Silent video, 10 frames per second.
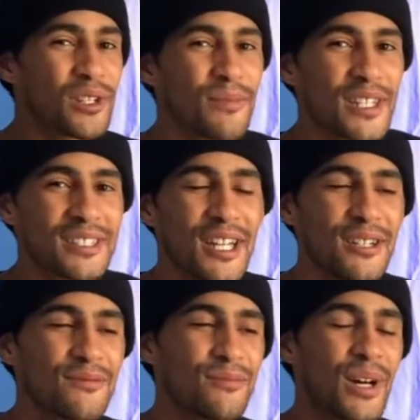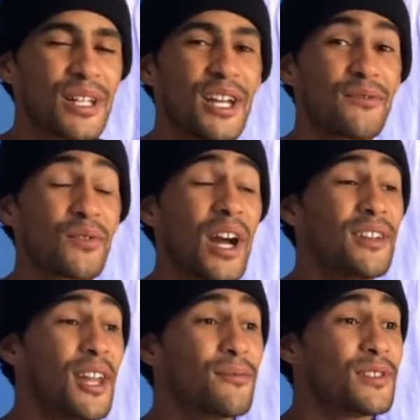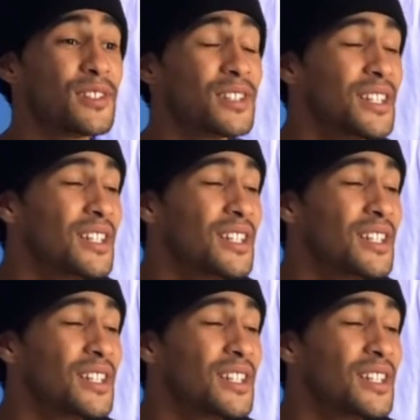in my time in my life where I never